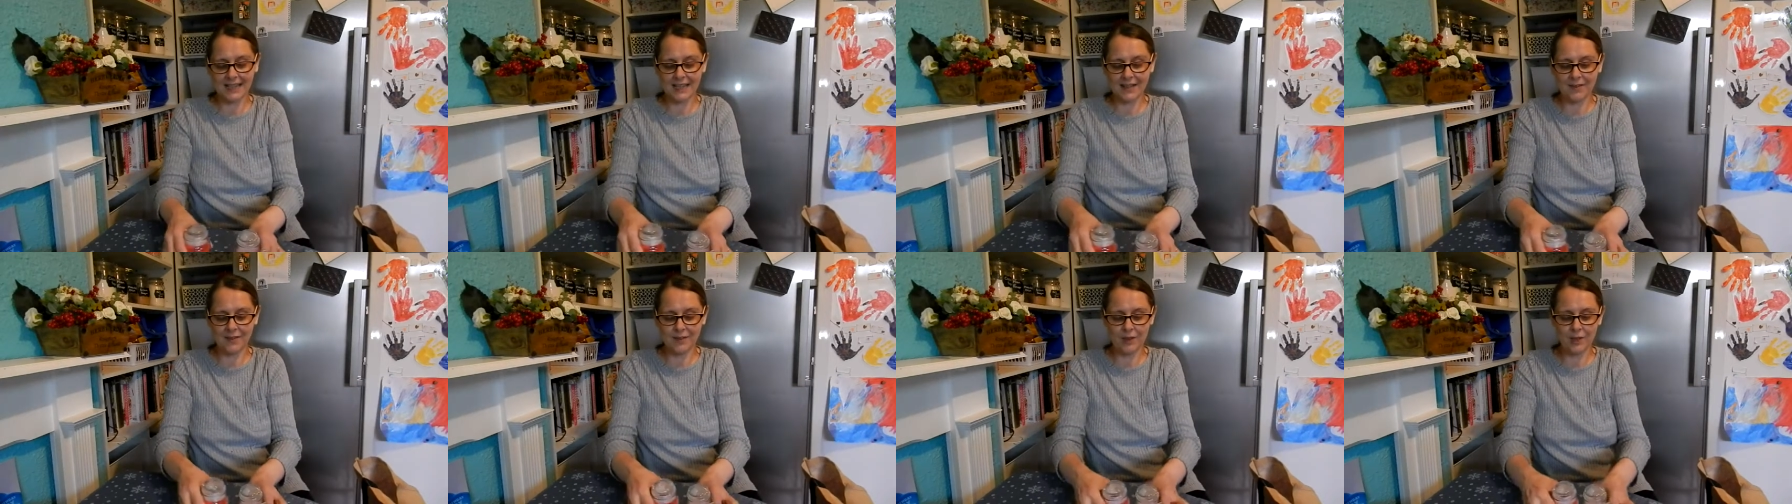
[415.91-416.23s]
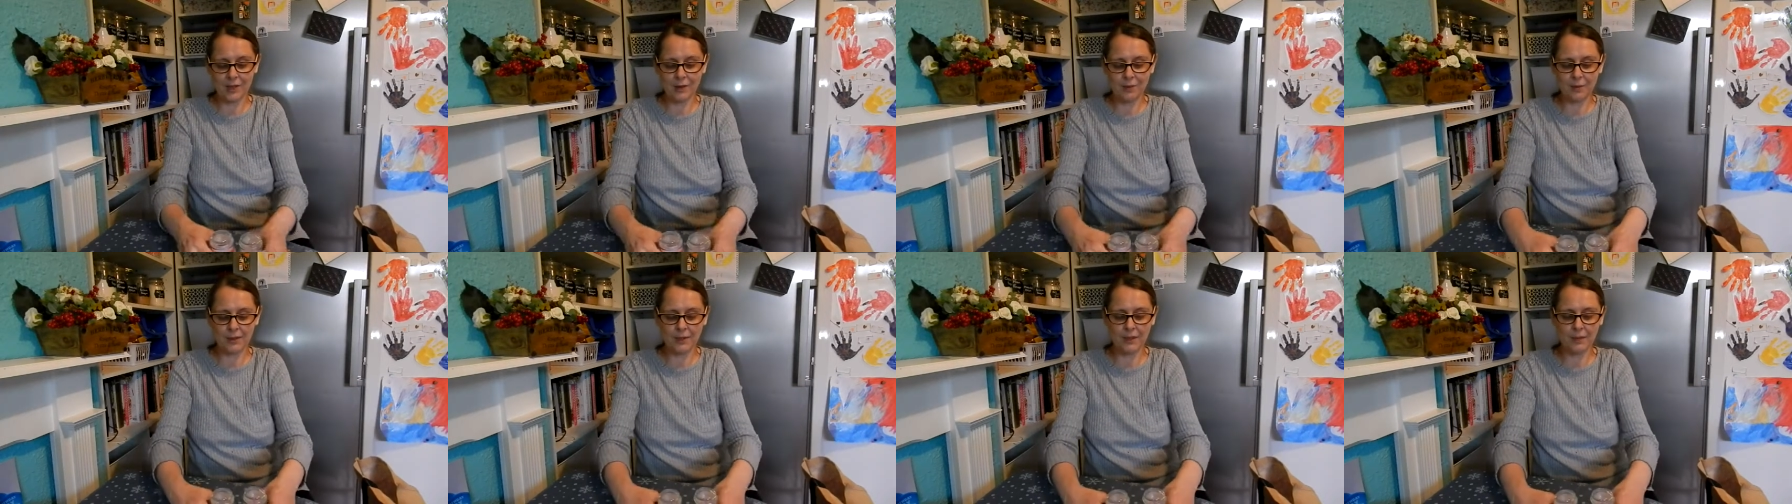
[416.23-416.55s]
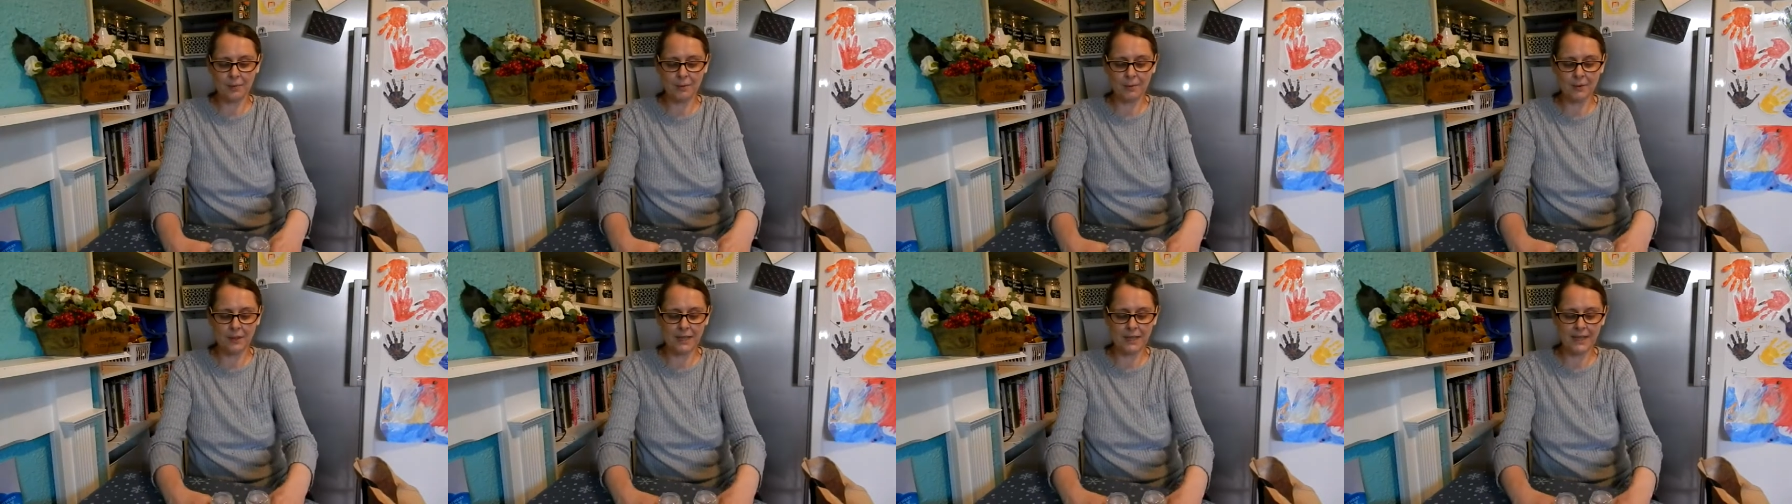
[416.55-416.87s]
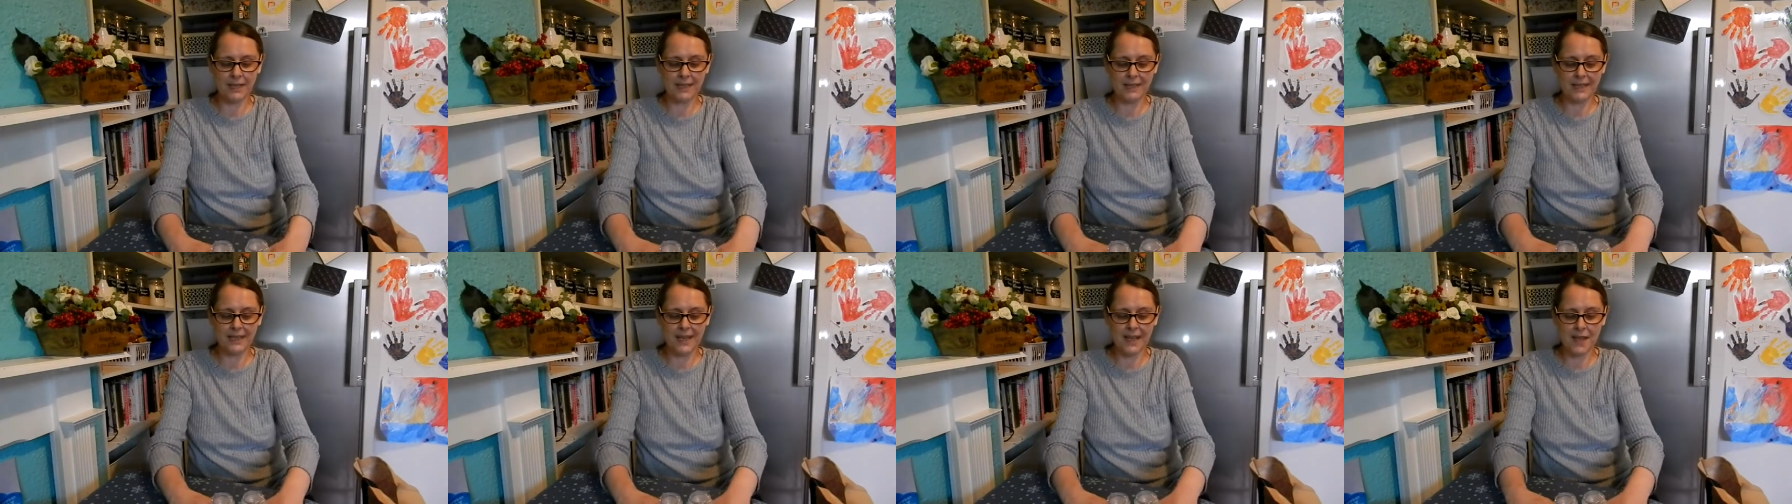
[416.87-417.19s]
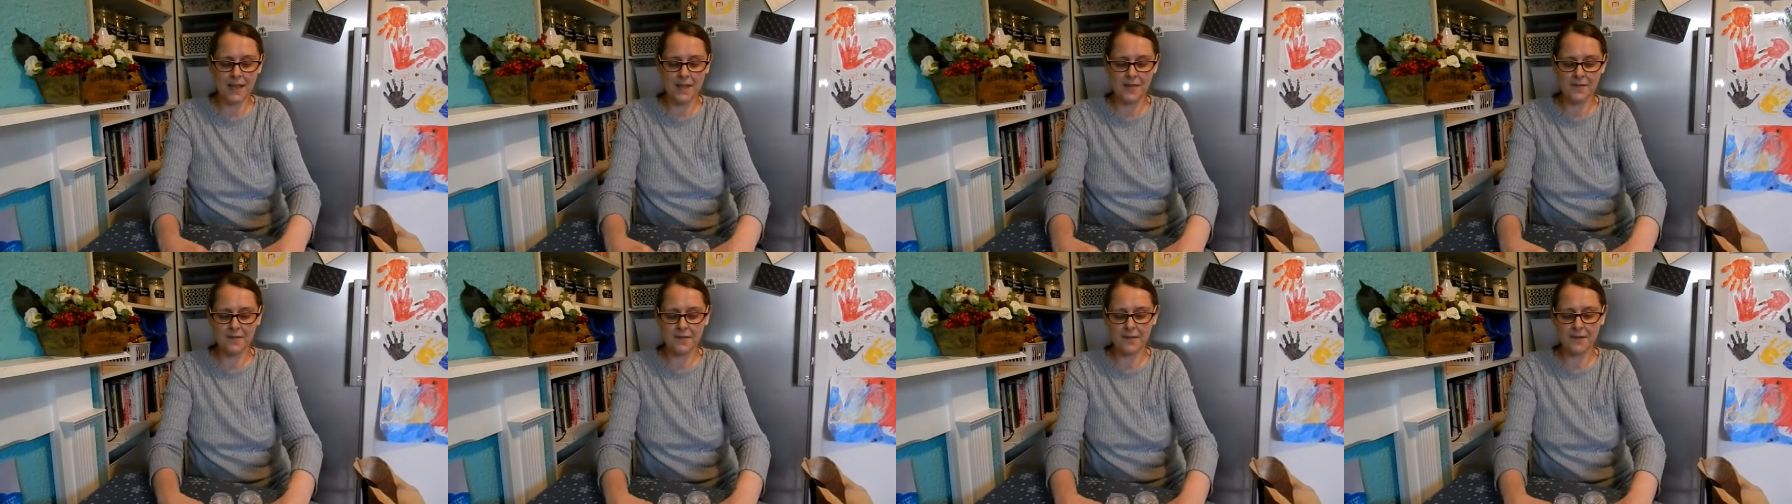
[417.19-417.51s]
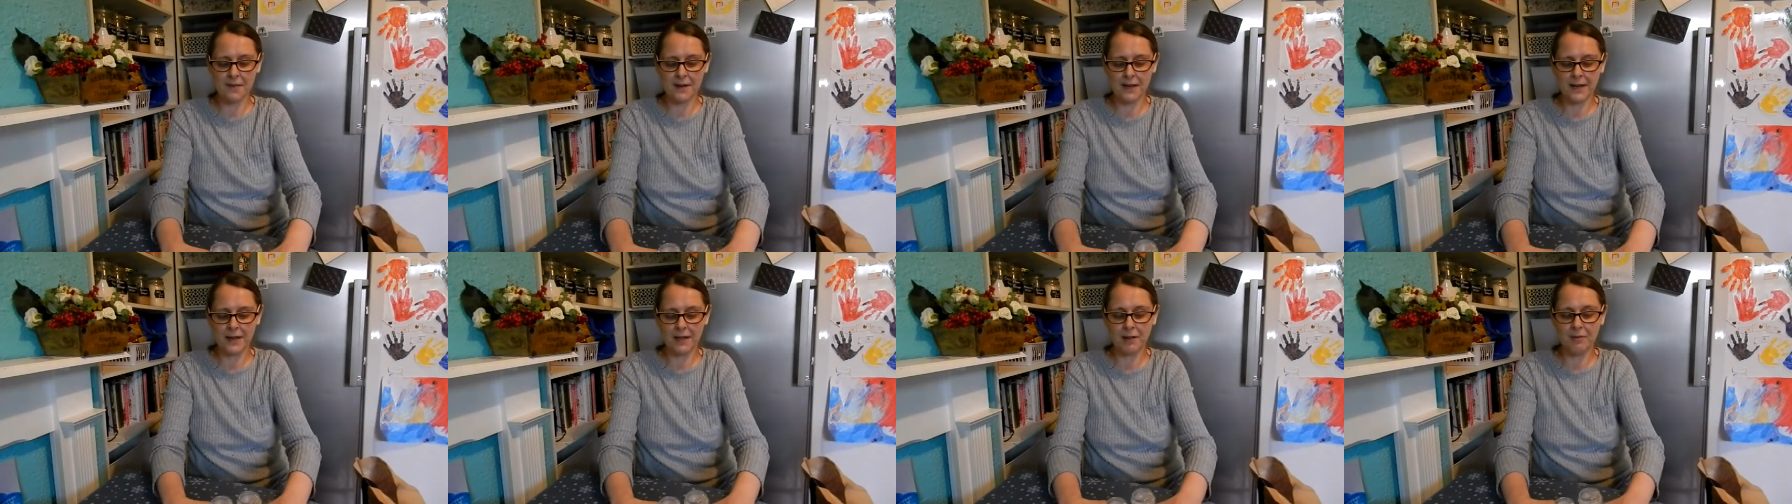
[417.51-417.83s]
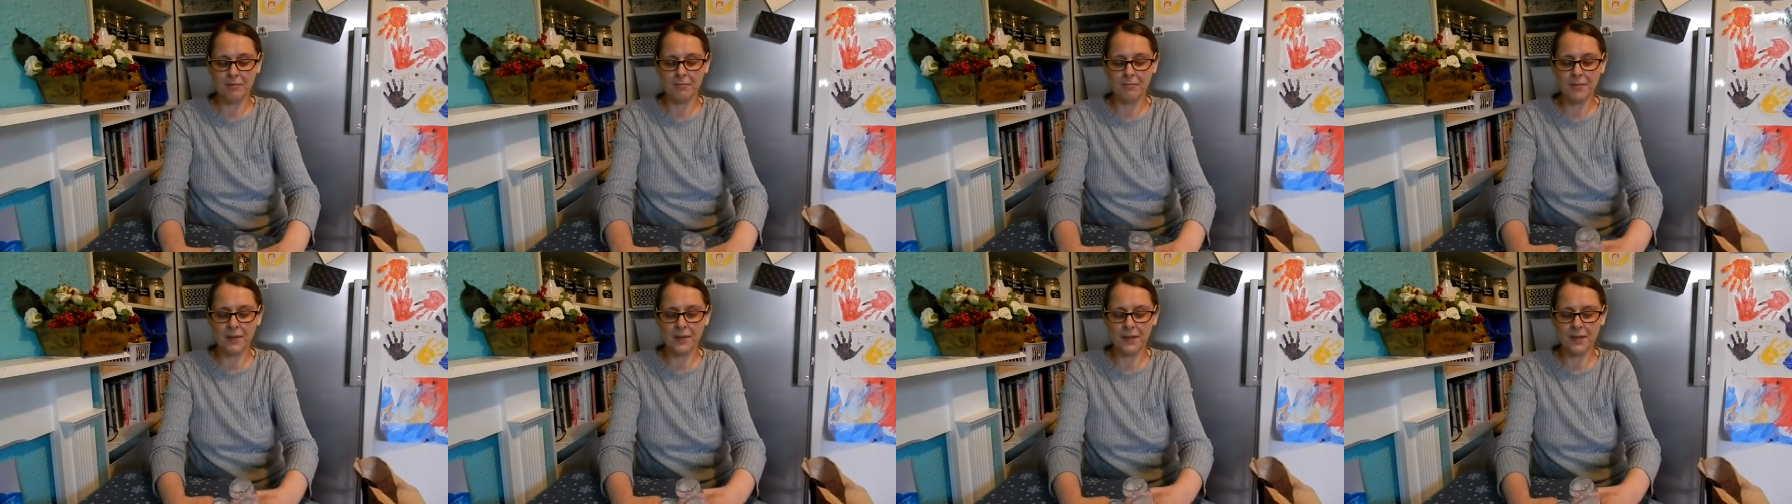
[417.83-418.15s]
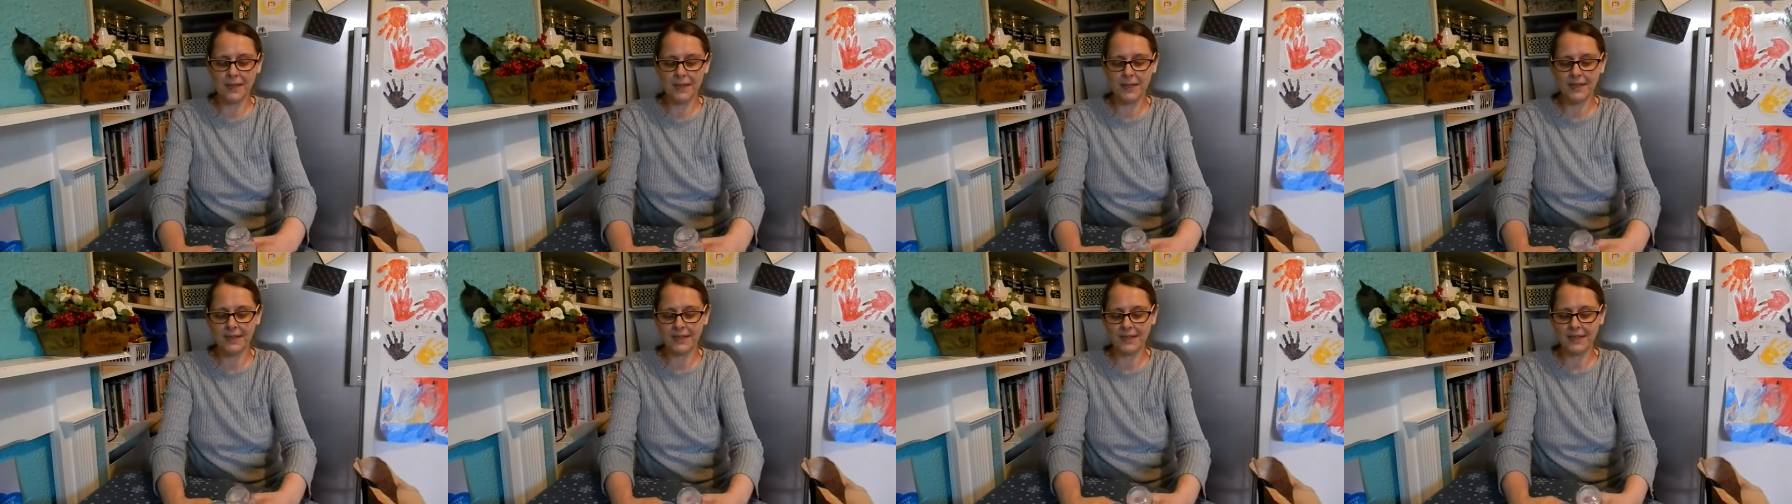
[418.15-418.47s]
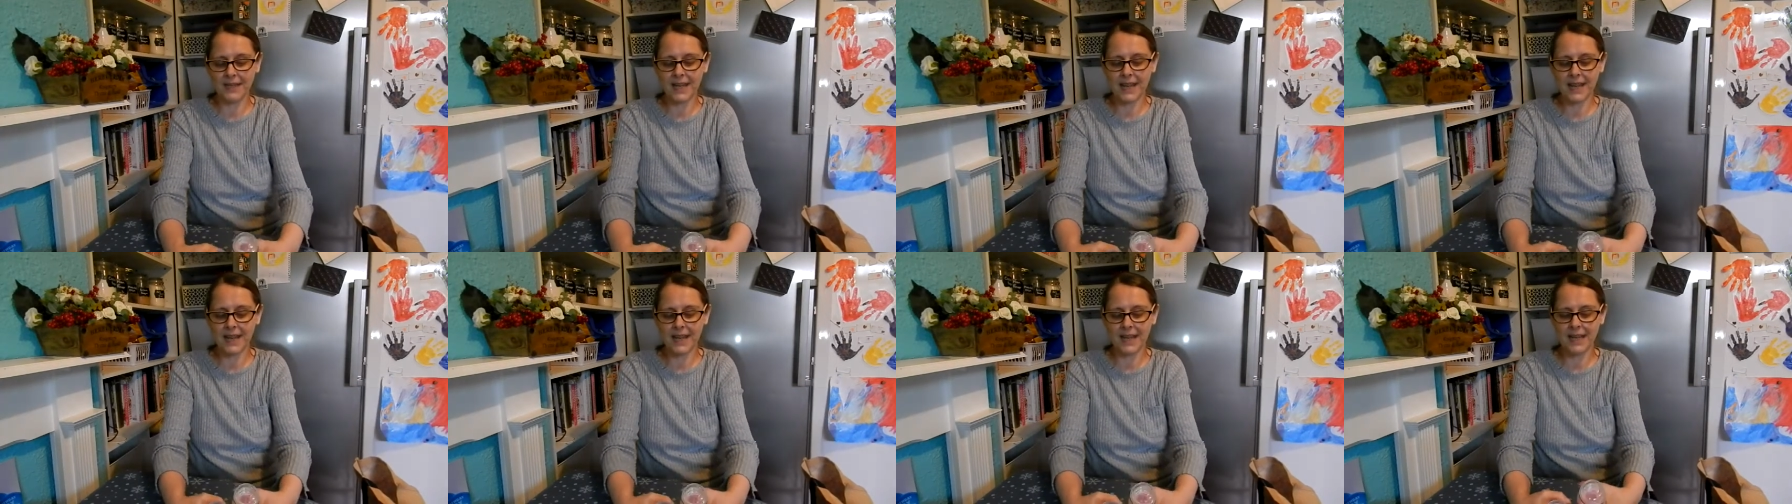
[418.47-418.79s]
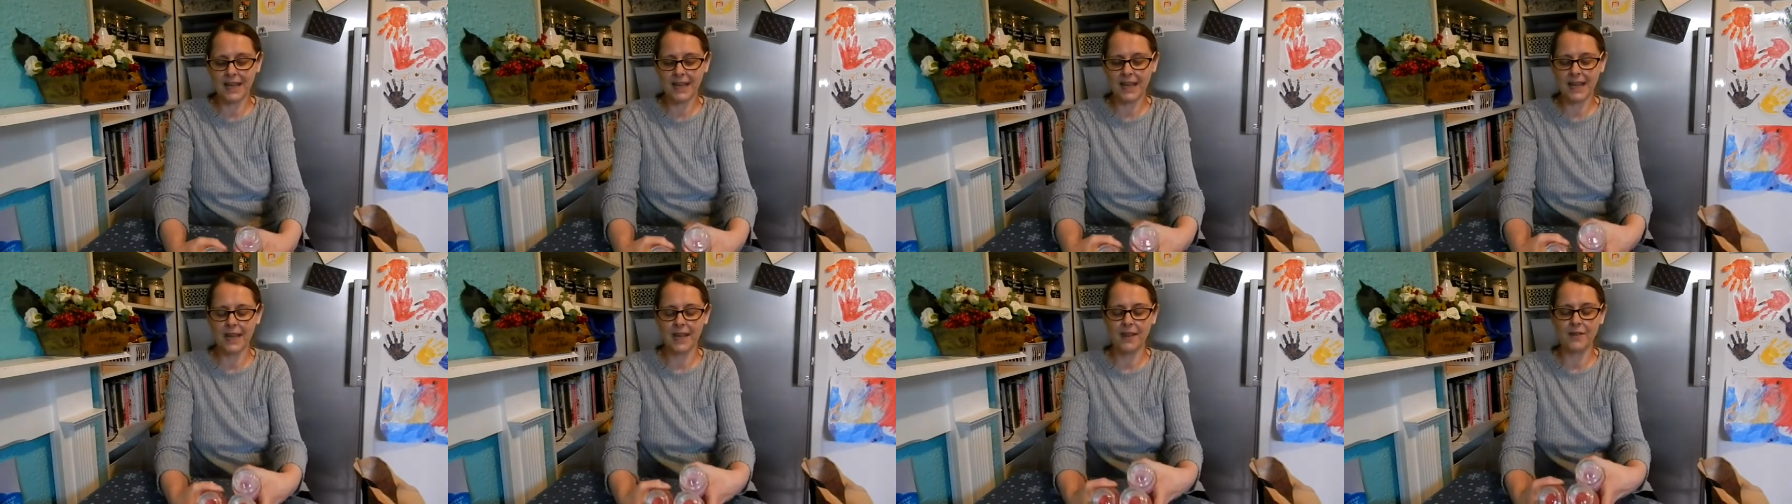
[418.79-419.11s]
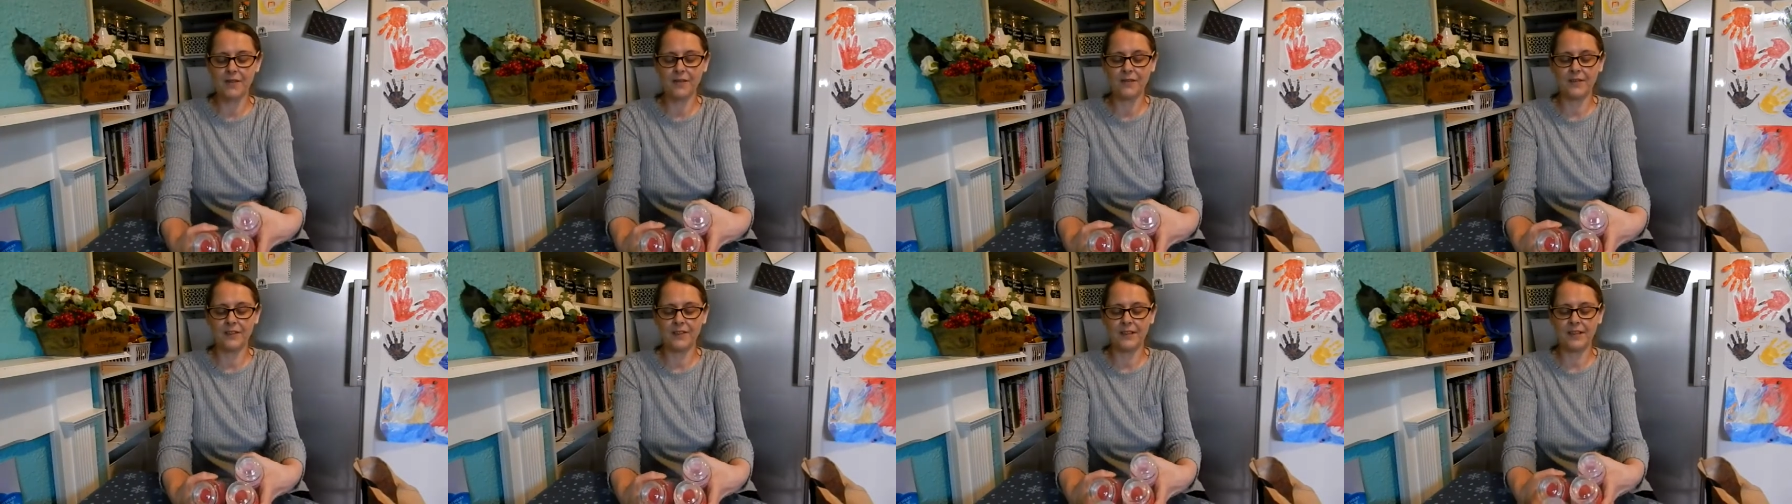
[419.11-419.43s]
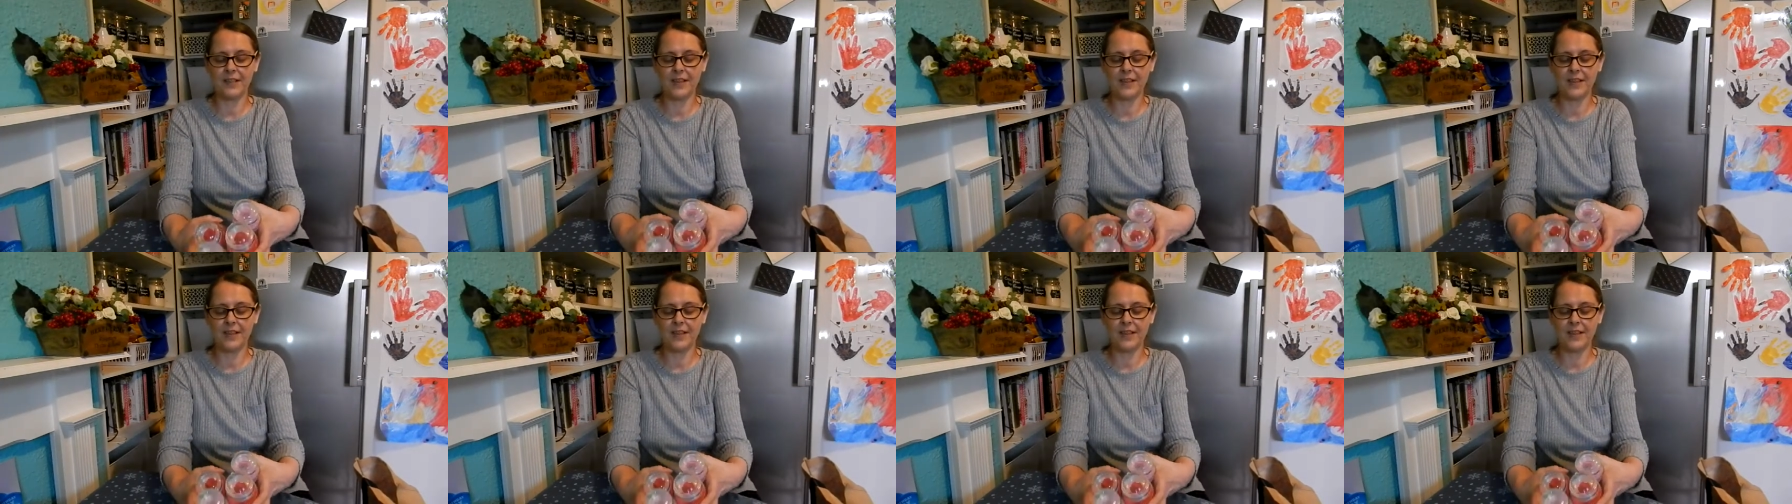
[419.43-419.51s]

if you was to put these together for a little Mother's Day gift,